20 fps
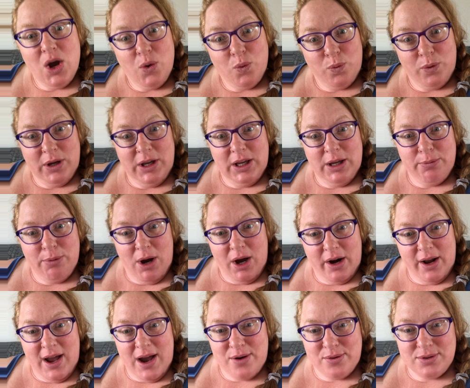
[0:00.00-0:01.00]
we
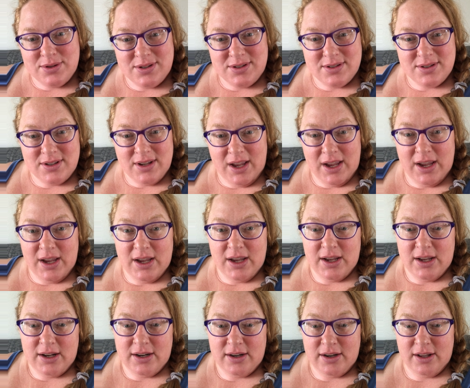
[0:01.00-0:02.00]
bought a house
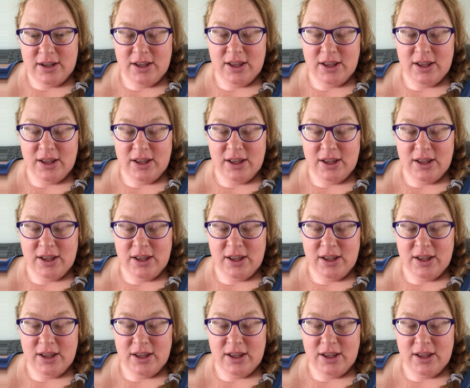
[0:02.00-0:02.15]
and